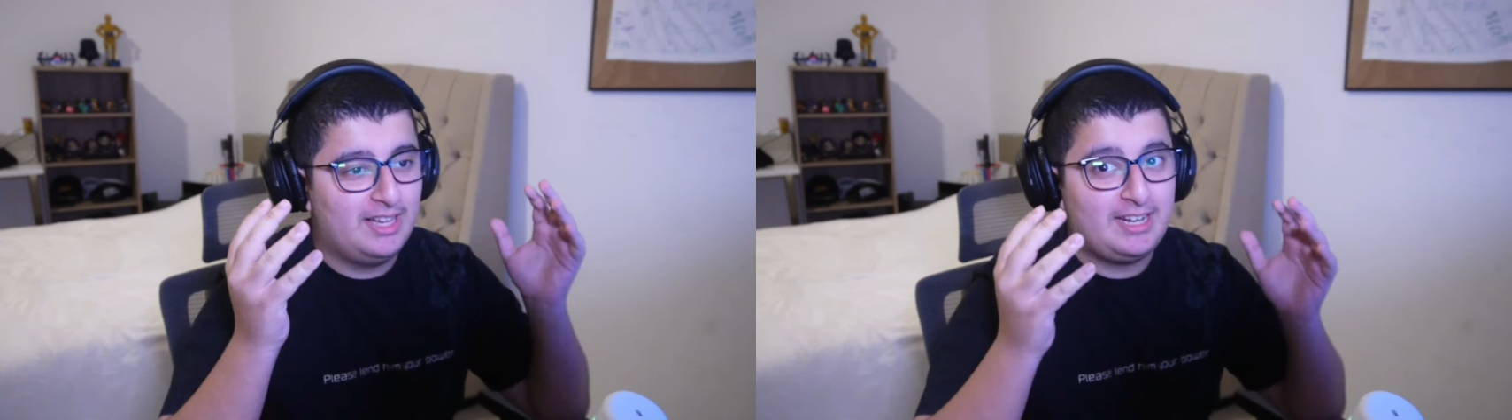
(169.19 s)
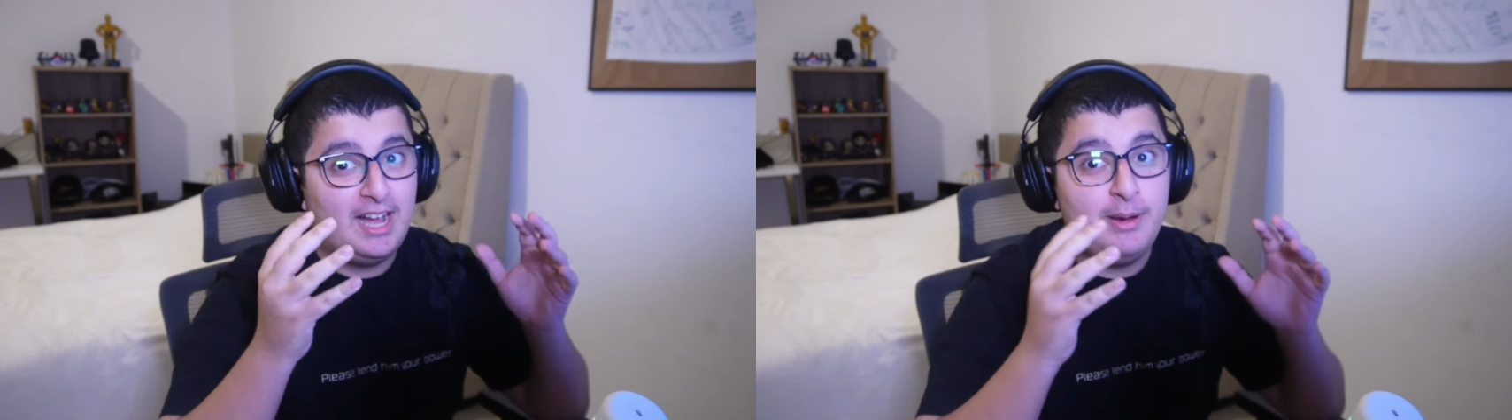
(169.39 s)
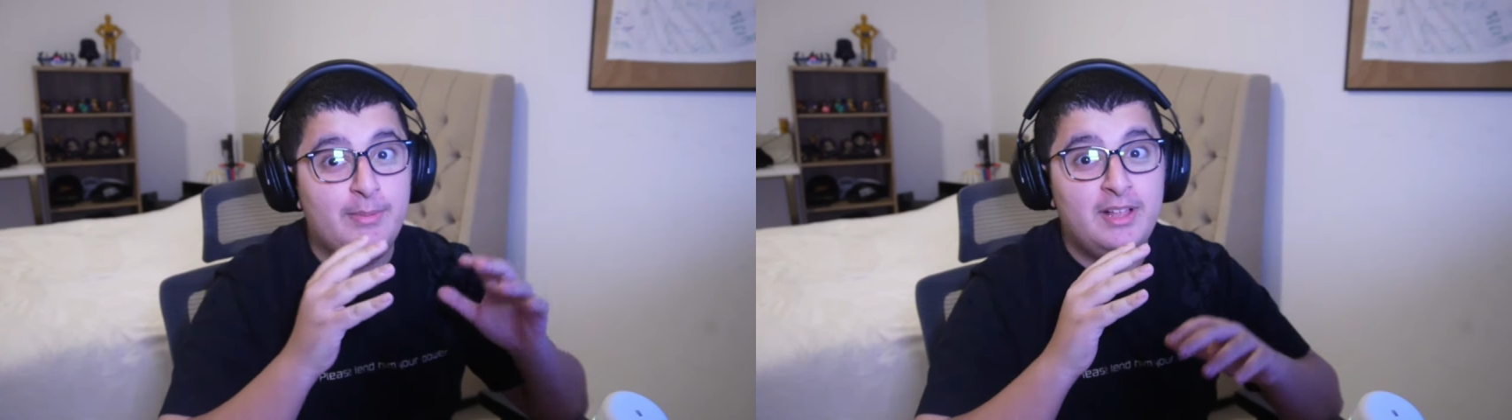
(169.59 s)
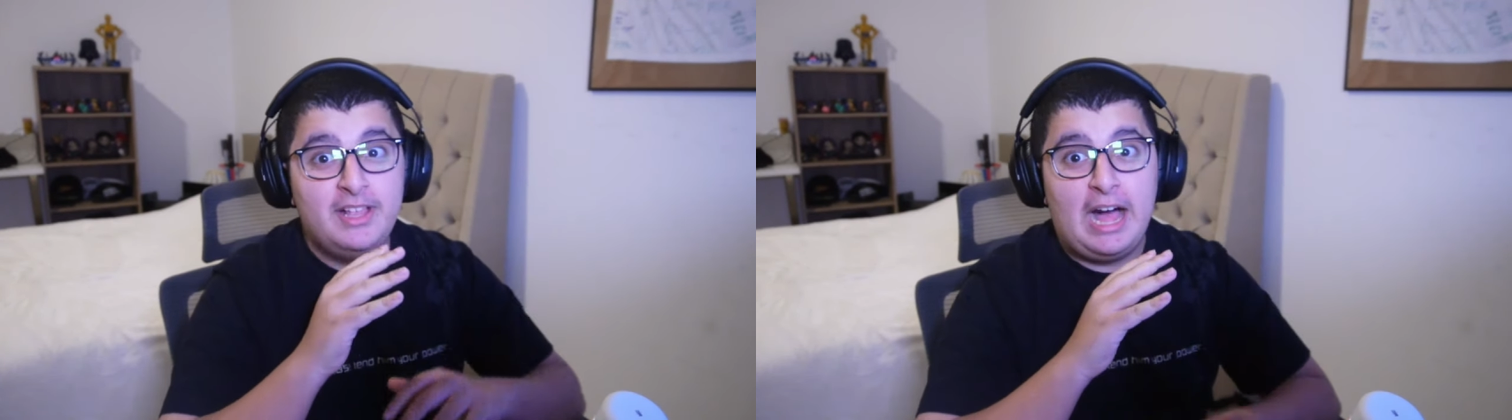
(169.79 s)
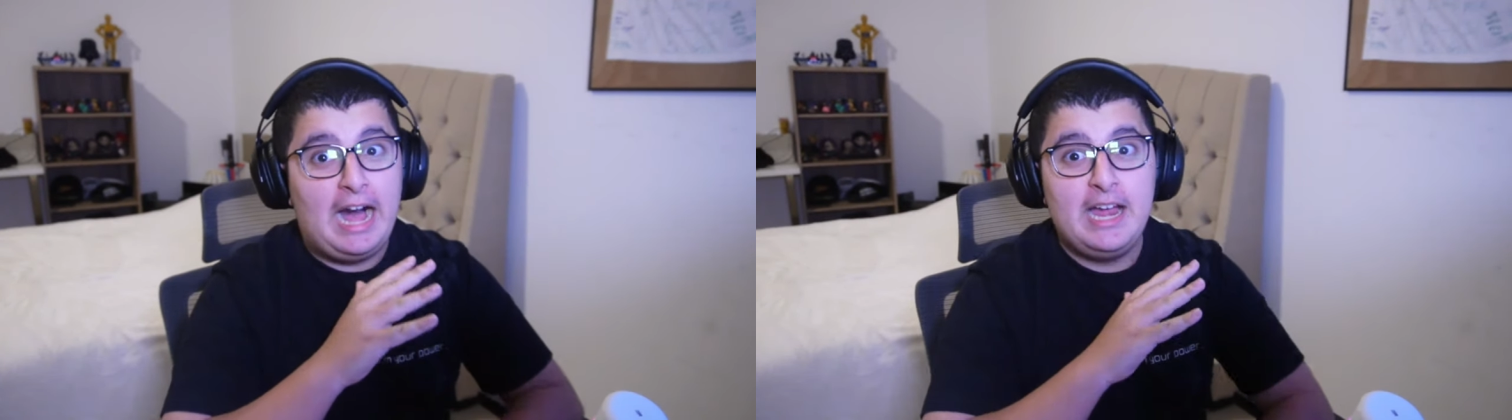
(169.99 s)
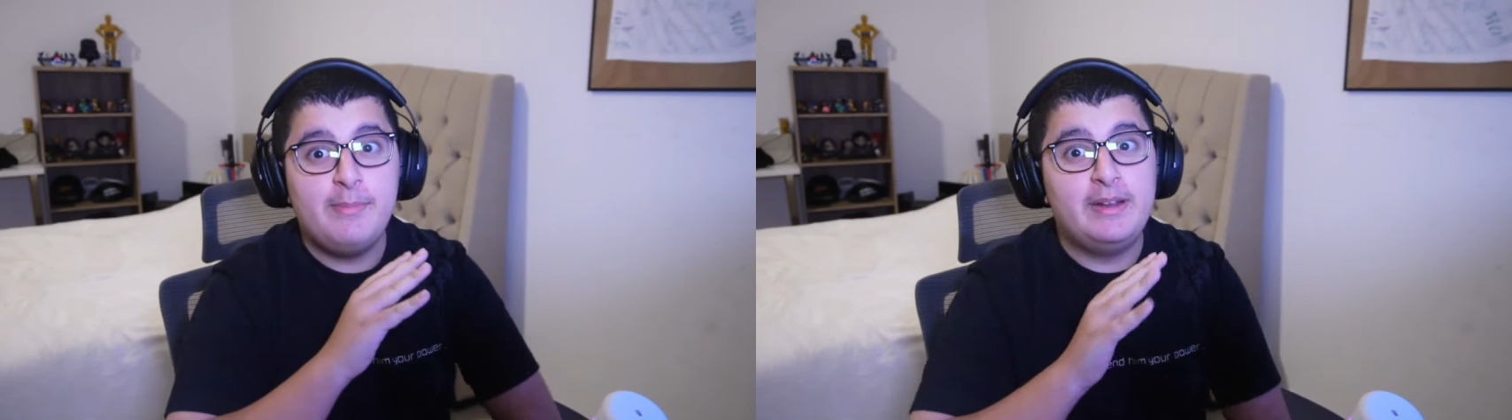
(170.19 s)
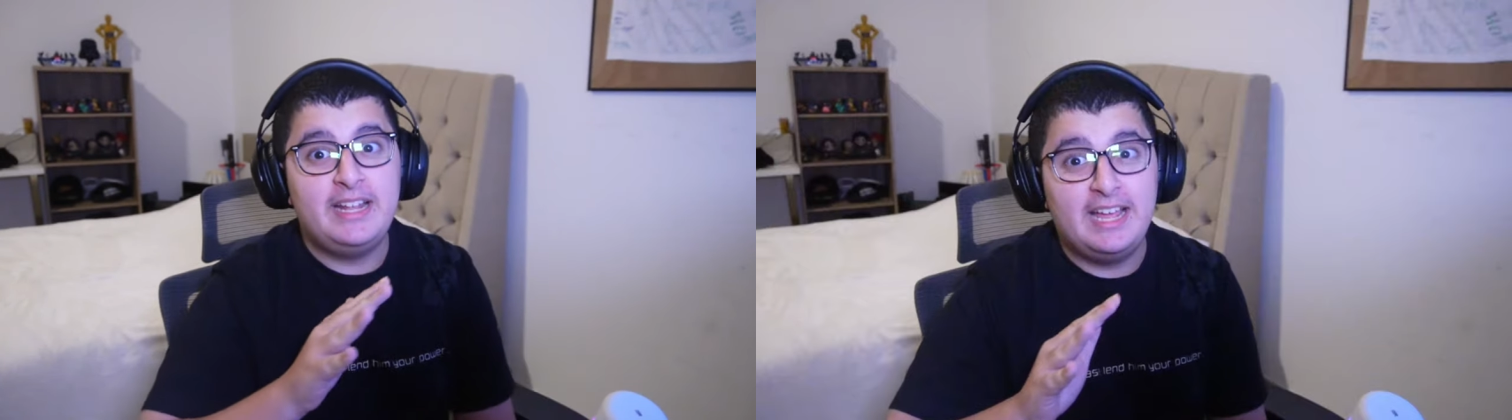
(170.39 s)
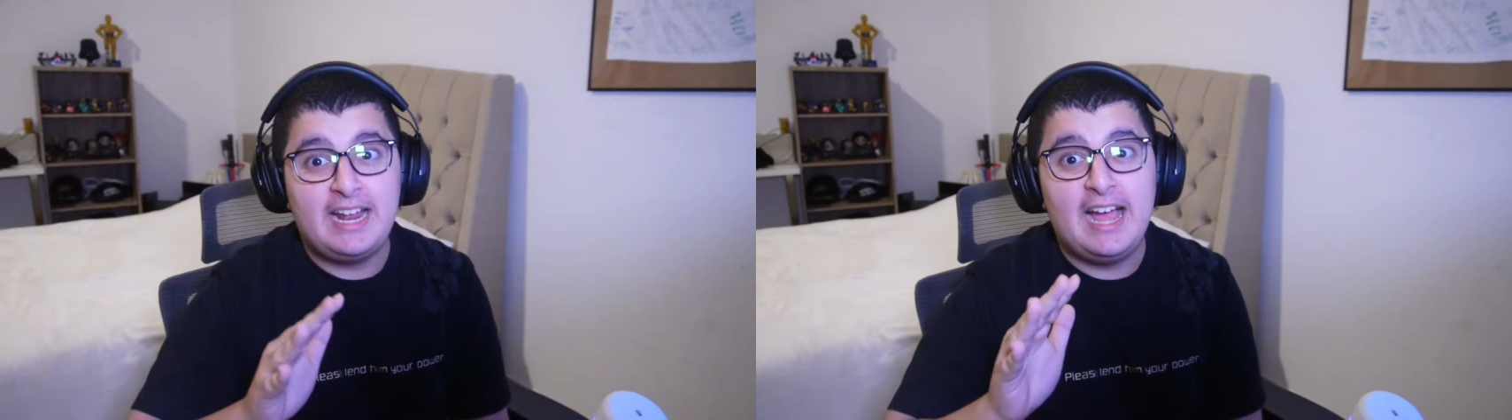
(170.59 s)
Like I'm
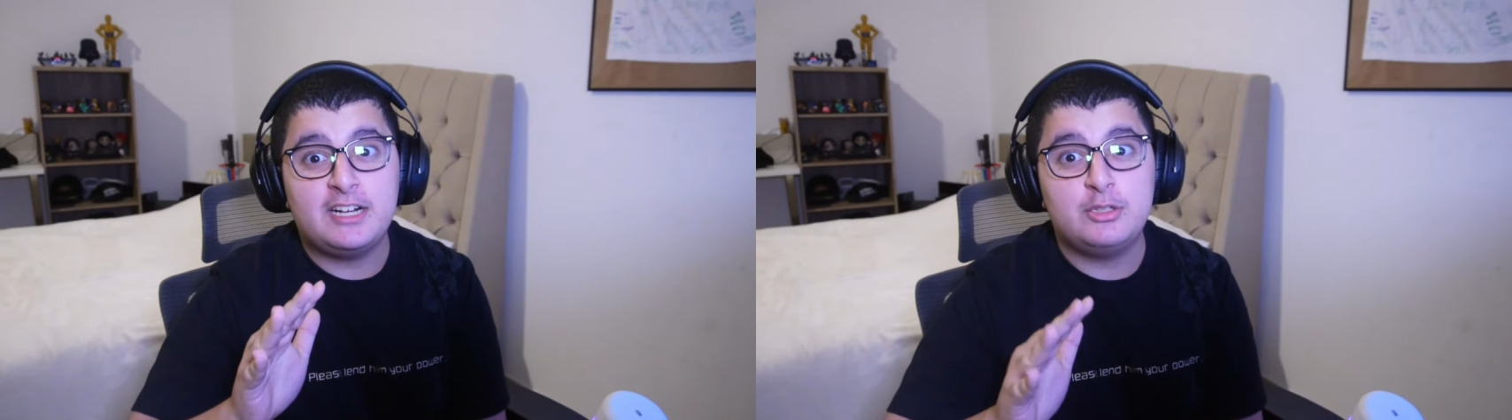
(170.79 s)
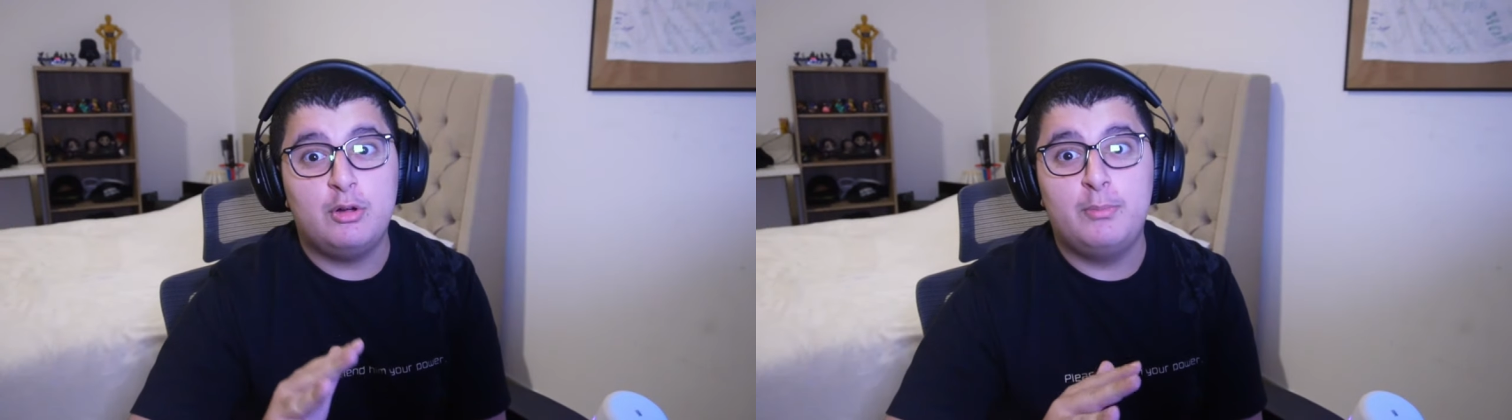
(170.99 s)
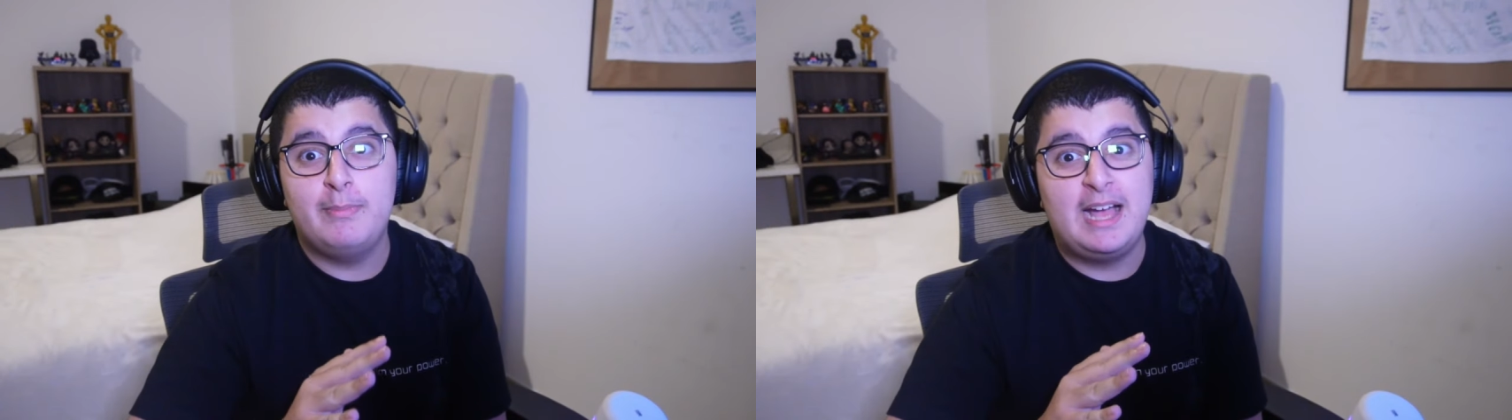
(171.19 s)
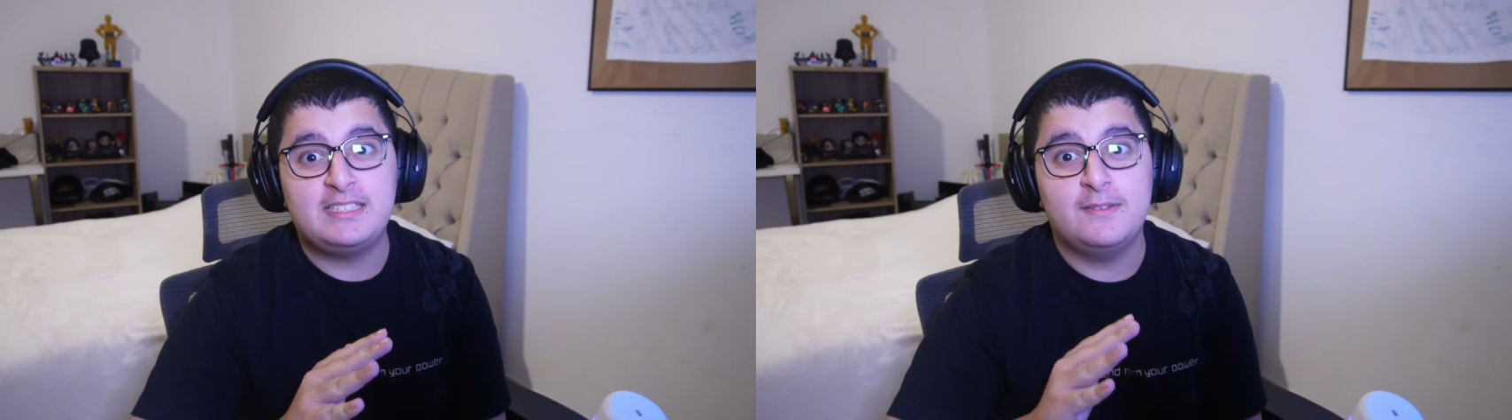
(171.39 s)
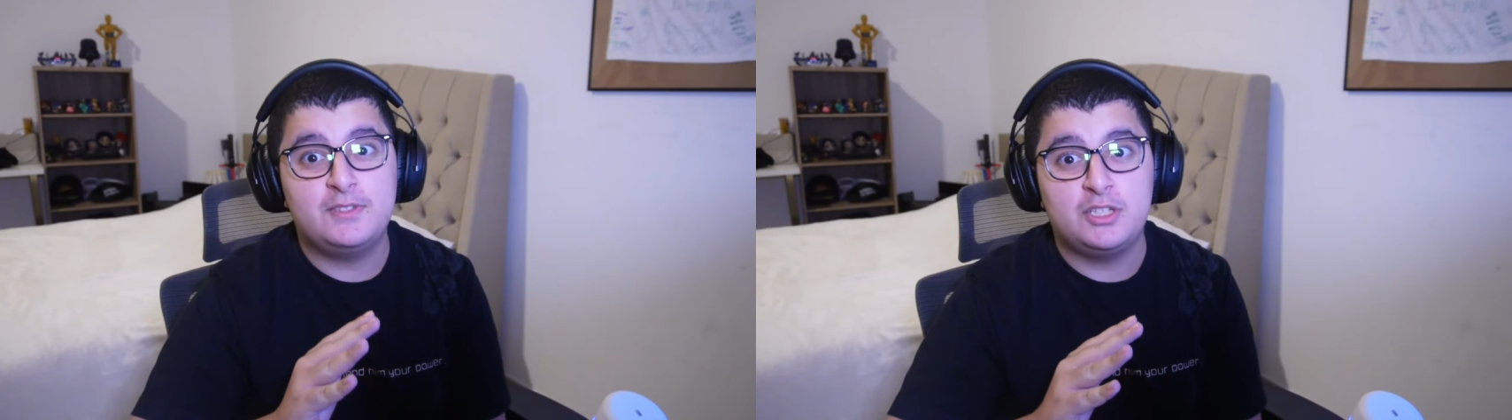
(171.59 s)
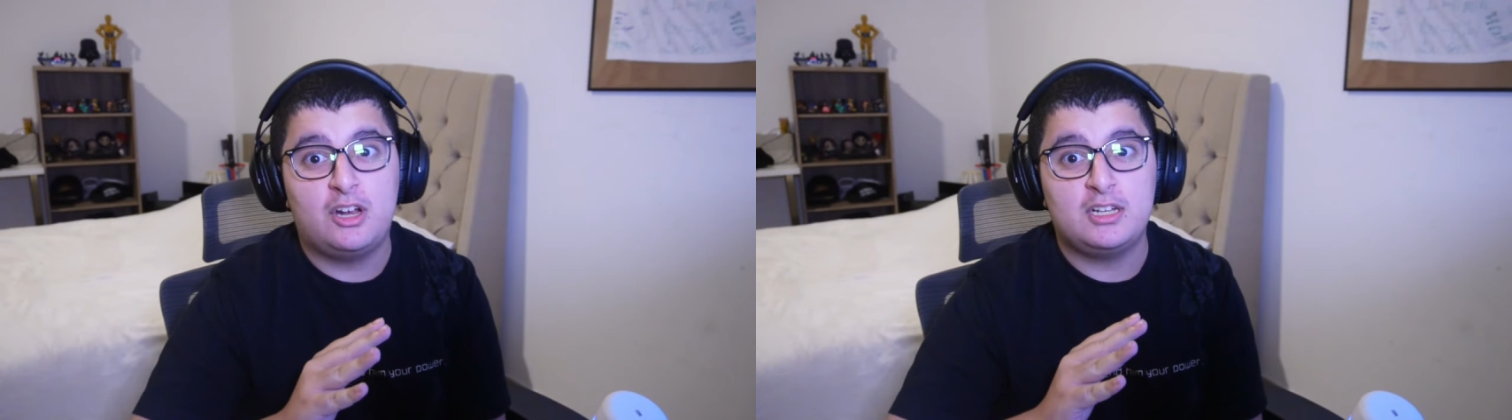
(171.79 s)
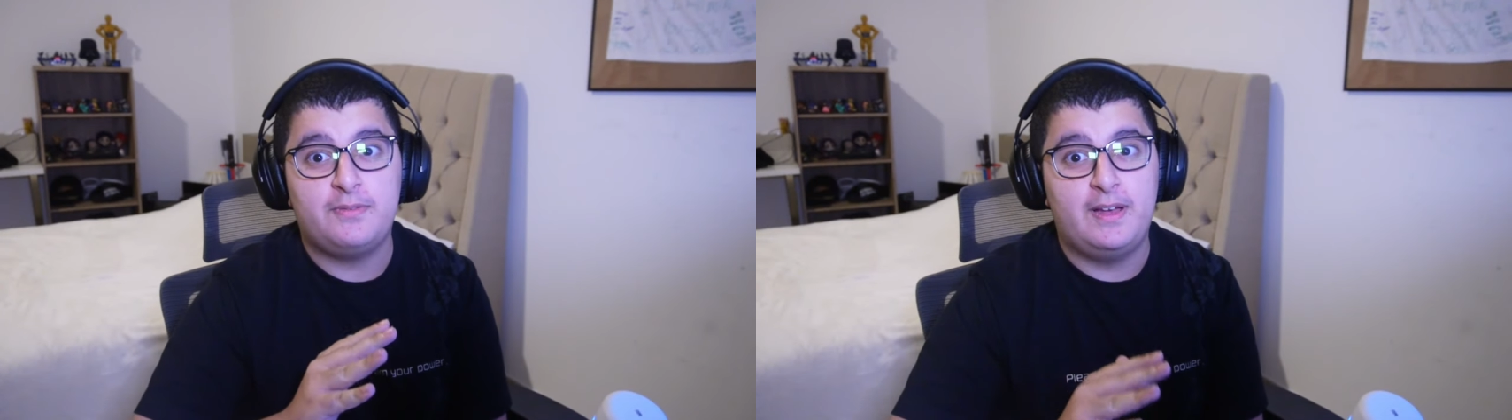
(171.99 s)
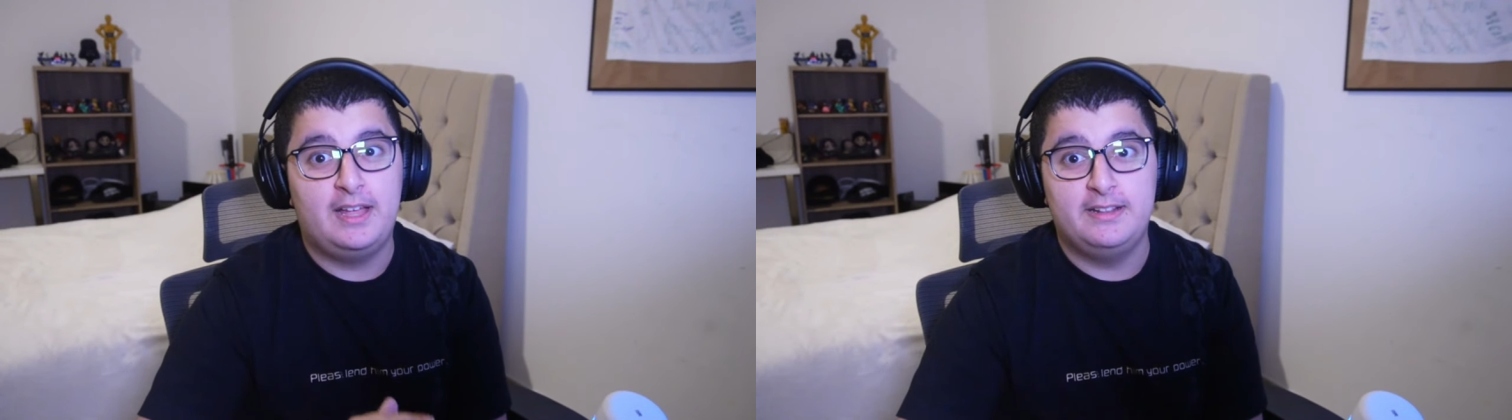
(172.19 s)
an actual massive Sonic
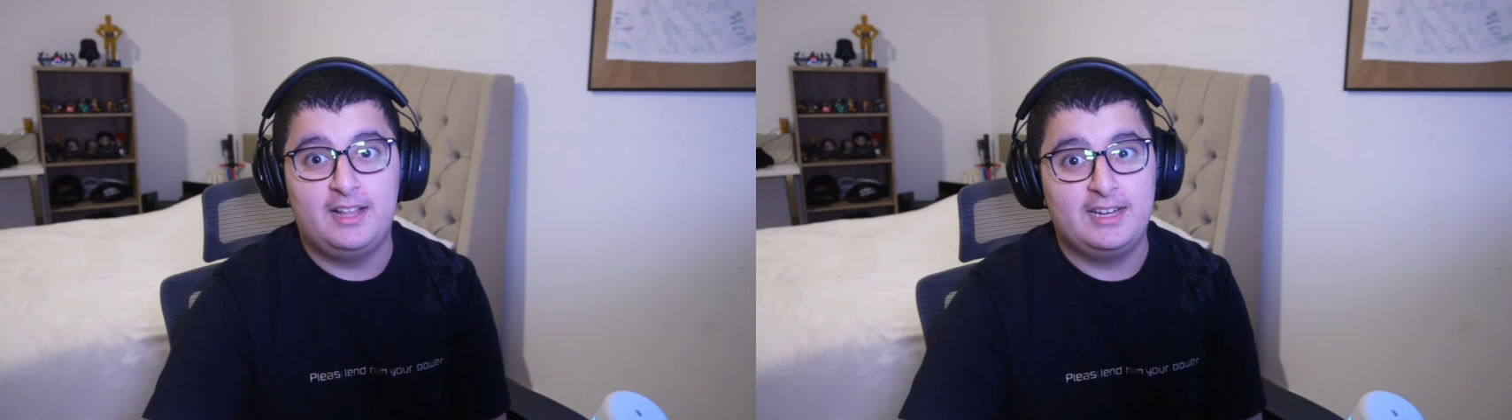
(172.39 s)
fan.